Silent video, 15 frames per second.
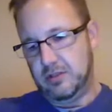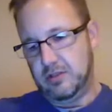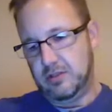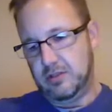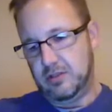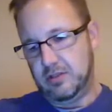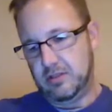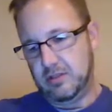
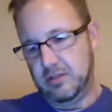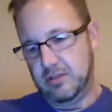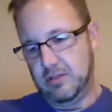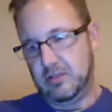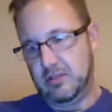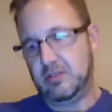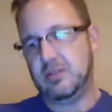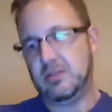This
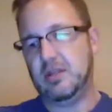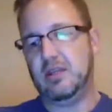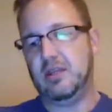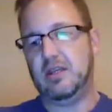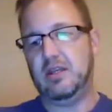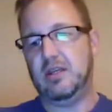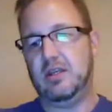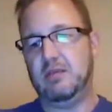is
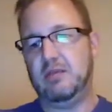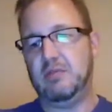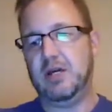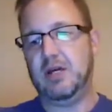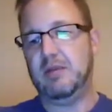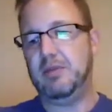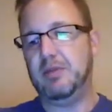a Pop